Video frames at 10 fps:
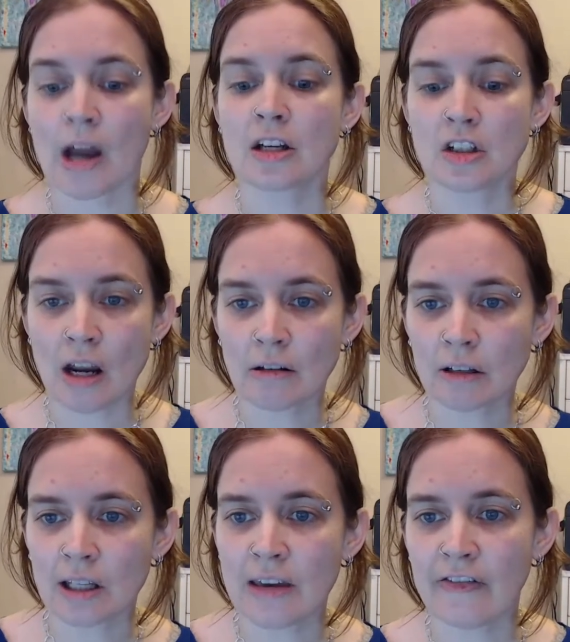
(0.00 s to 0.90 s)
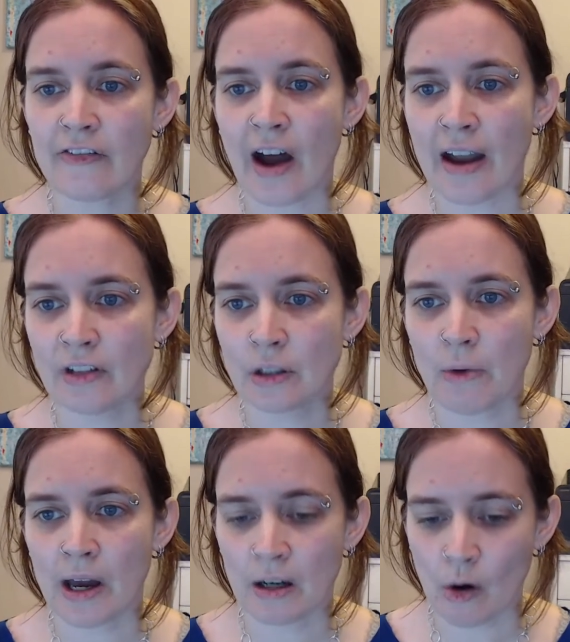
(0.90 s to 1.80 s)
generally
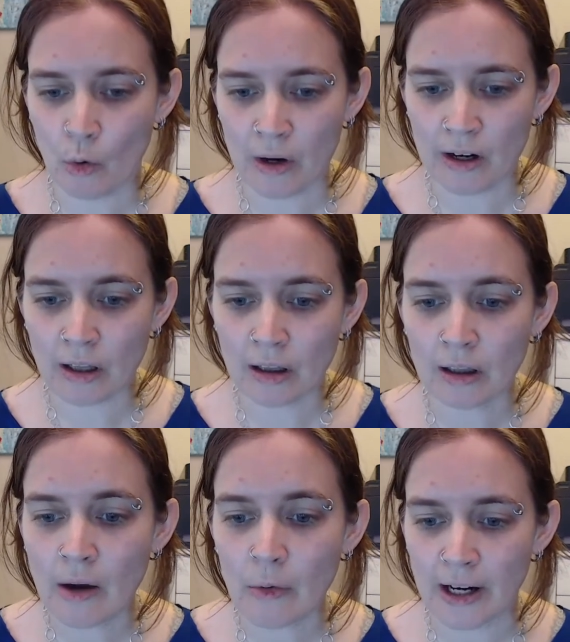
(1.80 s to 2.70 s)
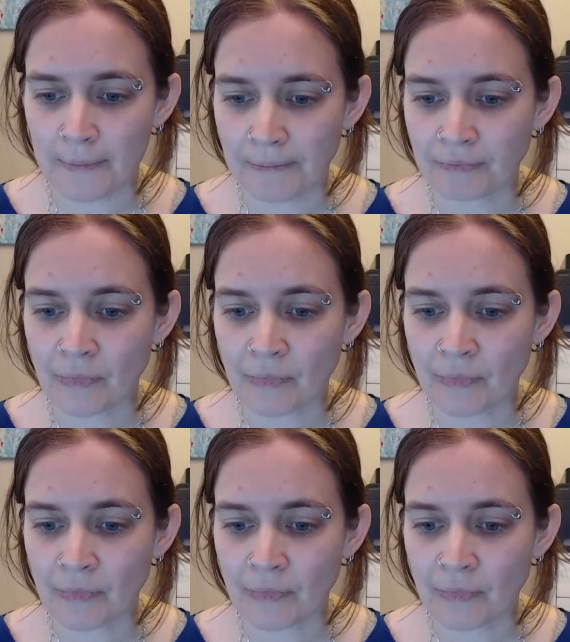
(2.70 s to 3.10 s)
5:1 or lower.